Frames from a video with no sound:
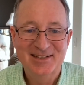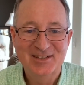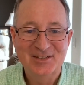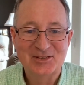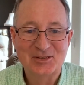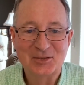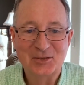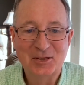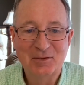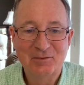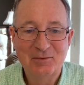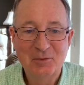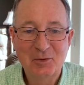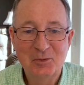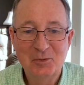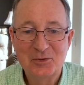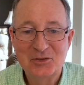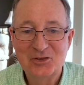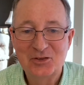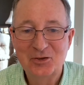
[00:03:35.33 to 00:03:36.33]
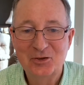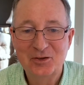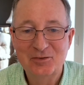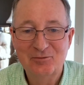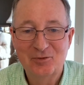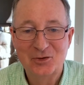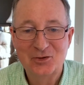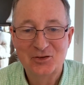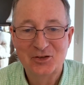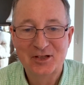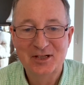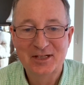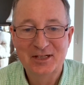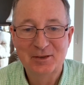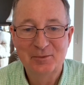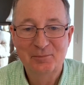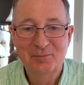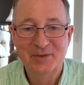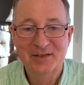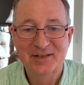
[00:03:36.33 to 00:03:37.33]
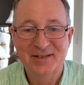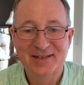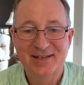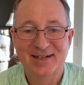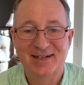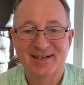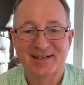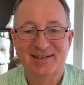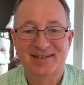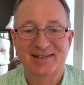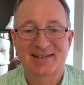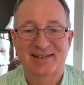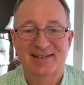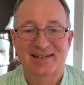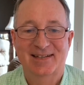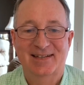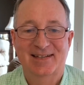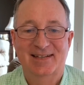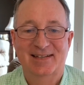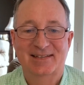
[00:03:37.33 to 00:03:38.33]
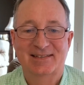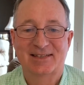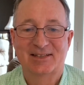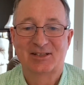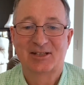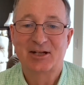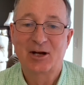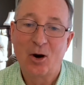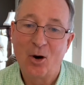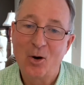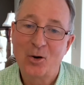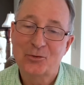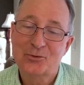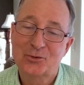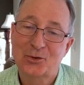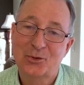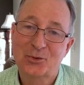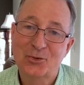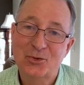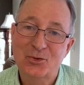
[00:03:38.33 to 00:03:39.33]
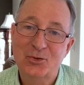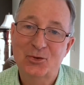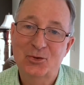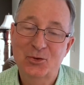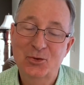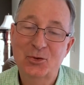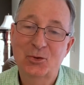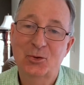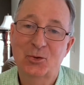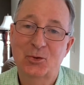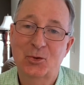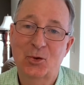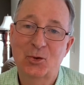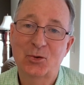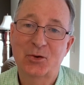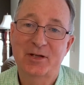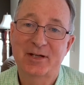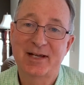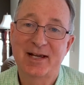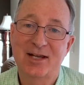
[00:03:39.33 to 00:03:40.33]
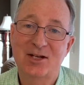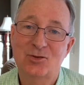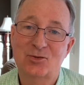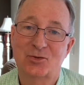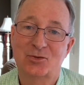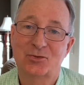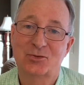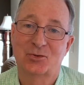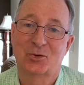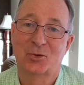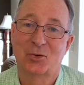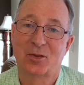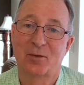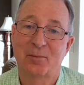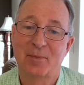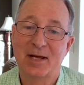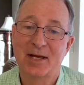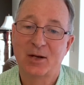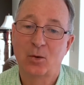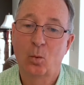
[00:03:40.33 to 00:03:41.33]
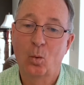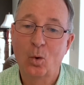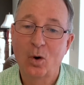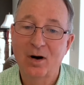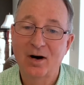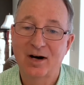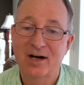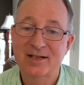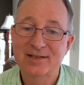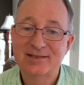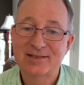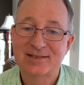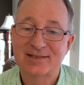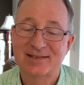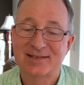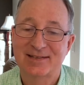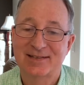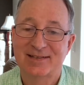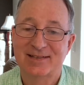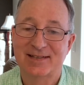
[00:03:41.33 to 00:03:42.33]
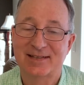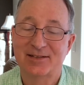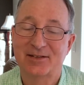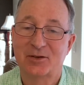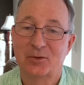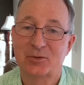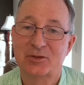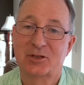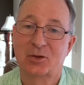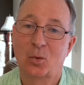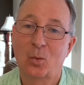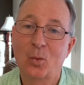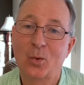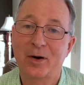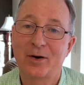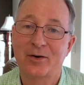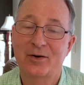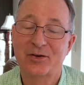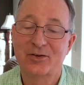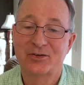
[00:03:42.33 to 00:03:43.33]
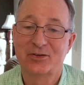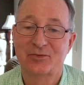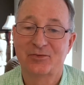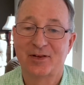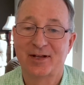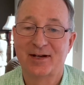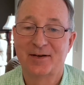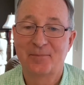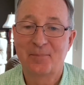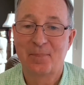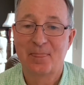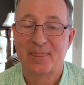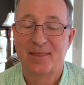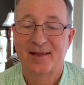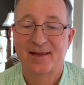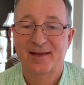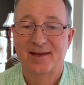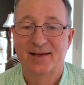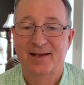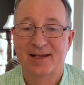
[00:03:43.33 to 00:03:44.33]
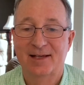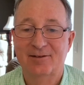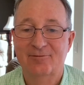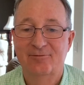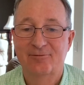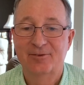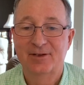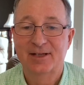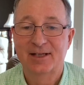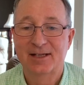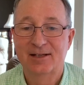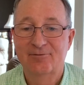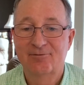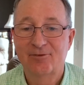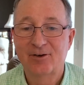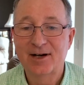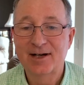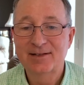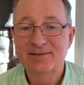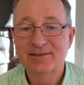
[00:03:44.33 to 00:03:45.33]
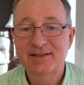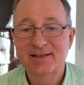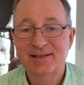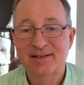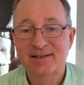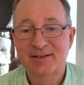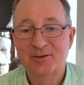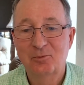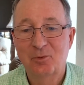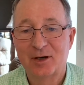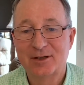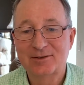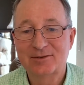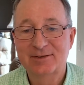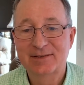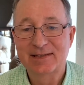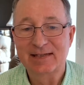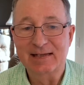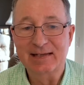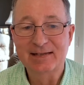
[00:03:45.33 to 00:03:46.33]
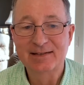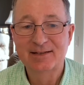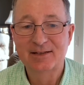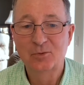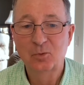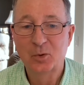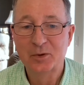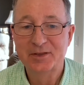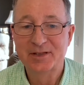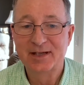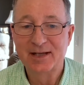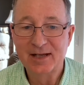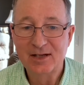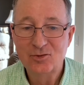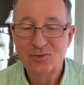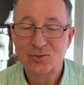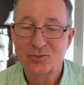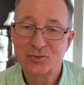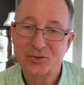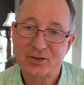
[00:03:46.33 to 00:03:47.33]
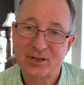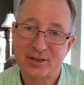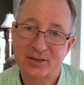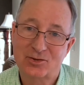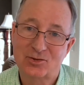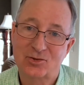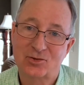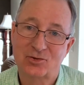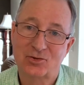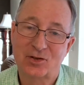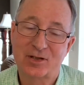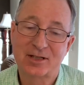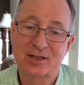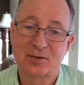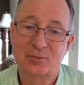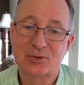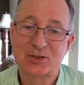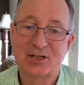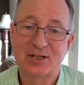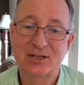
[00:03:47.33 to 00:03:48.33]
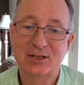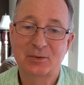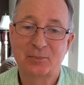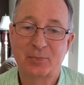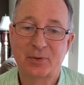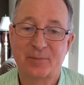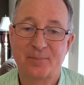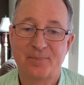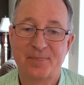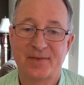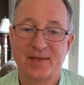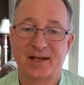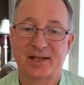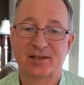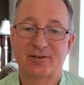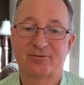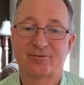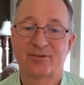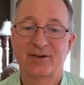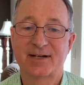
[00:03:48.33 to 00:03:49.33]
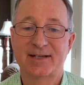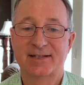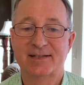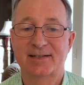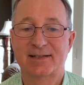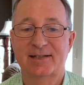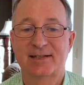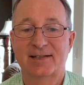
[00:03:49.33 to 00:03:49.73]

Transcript: So everyone was cheering for Jacob, and yet they also knew who the angel or the man was. There was an awareness of that. And finally, the wrestling ended when the angel touched Jacob's hip, and the fight